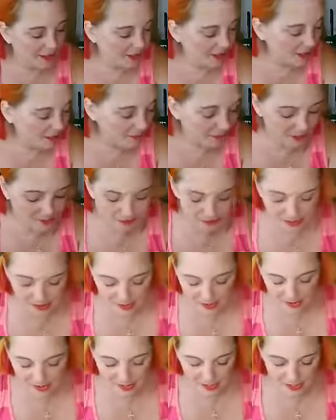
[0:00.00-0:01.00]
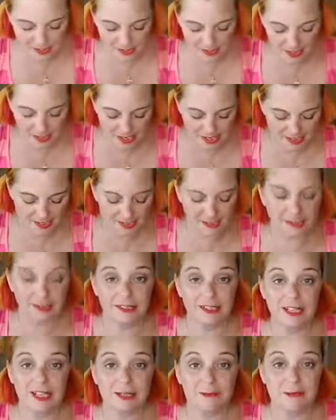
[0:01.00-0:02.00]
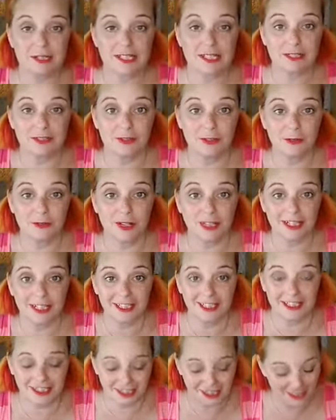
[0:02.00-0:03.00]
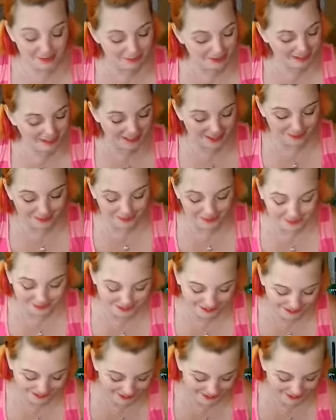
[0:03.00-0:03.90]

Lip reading: now I'm gonna have to, I did got a piece of glue on it. You gotta be careful.